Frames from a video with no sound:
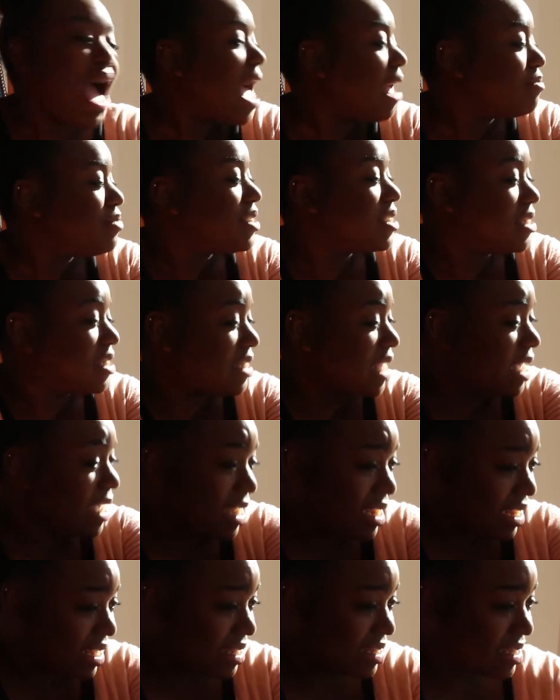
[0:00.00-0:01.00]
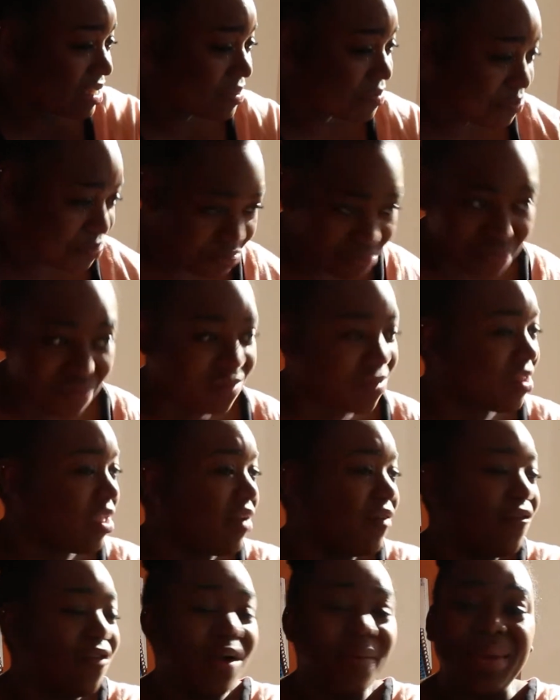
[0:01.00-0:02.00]
I'm just saying this
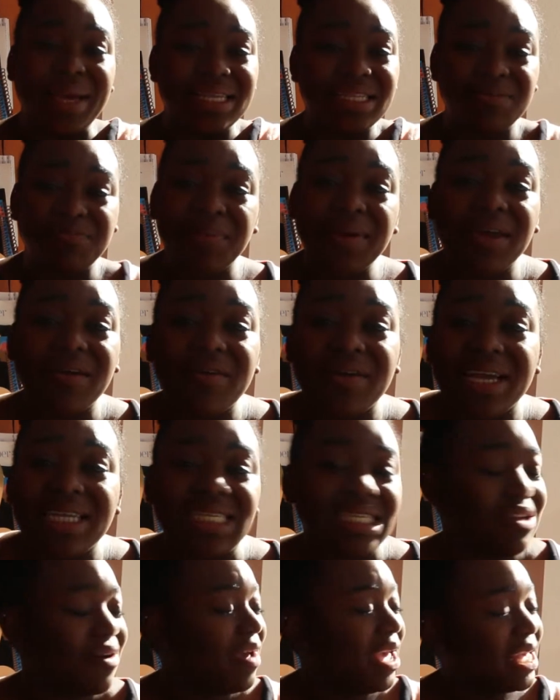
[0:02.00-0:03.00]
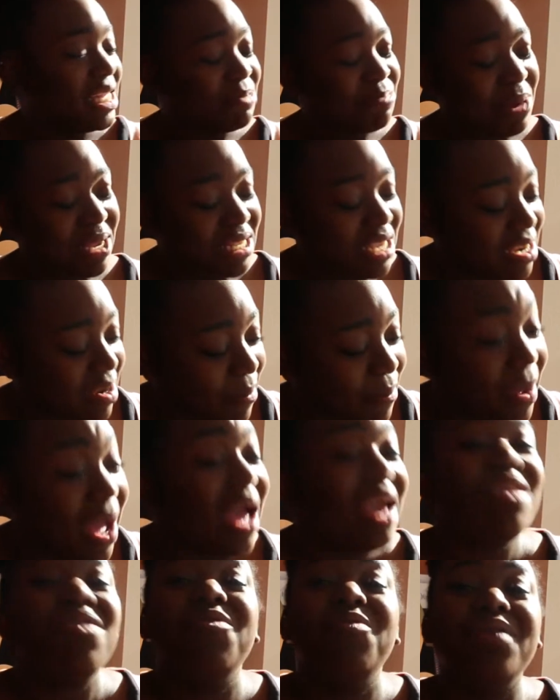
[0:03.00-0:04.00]
from experience. Don't expect her to
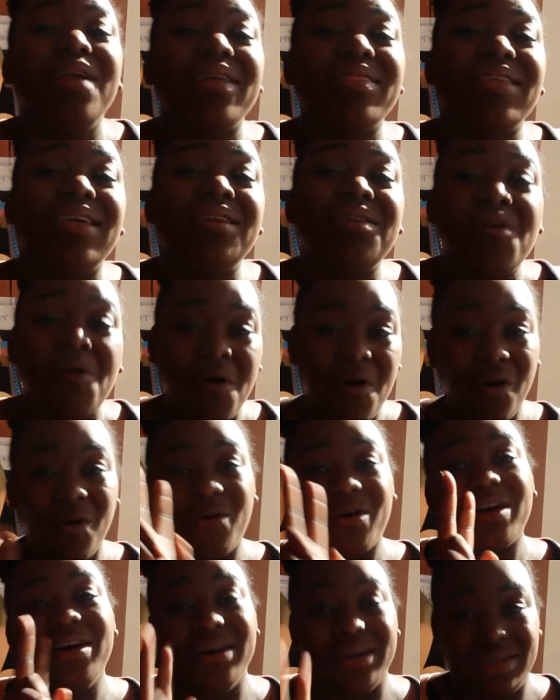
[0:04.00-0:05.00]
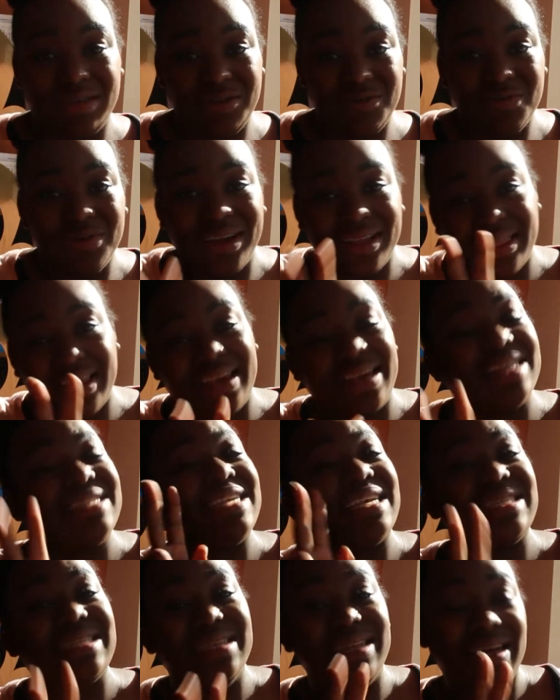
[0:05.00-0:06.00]
buy you nothing or cook you nothing, because
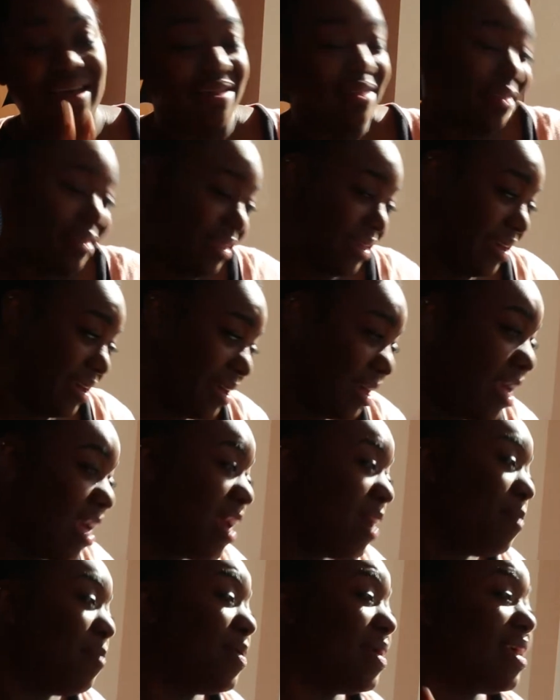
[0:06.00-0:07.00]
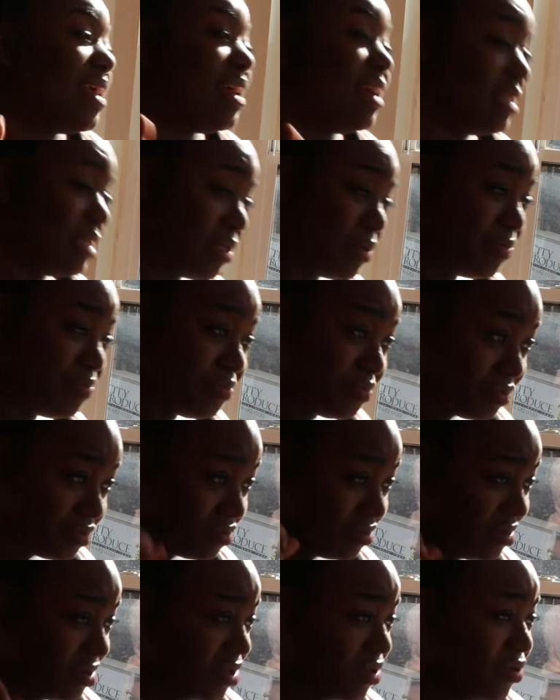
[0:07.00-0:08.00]
that's the other thing. Because
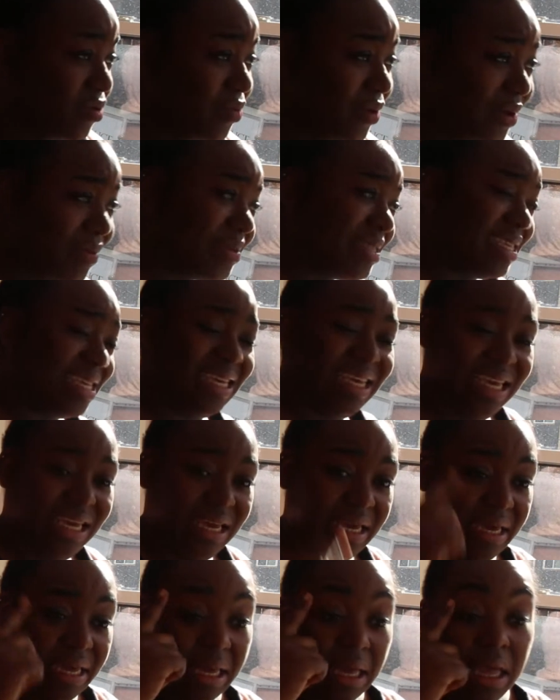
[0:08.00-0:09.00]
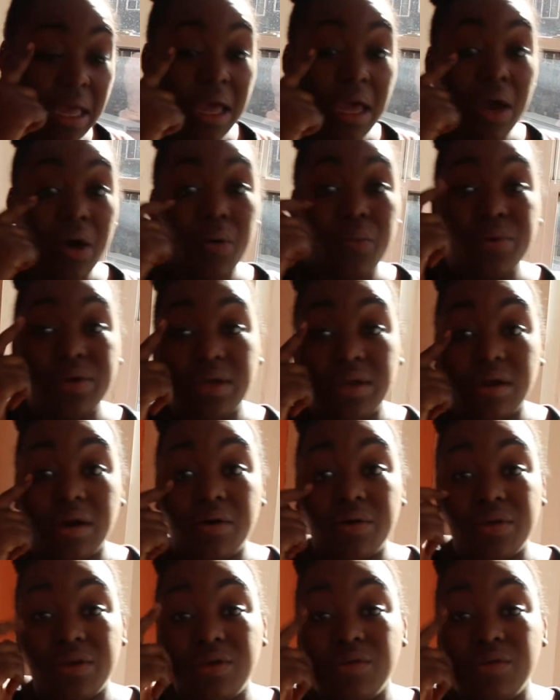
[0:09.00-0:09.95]
when we was a kid, you know,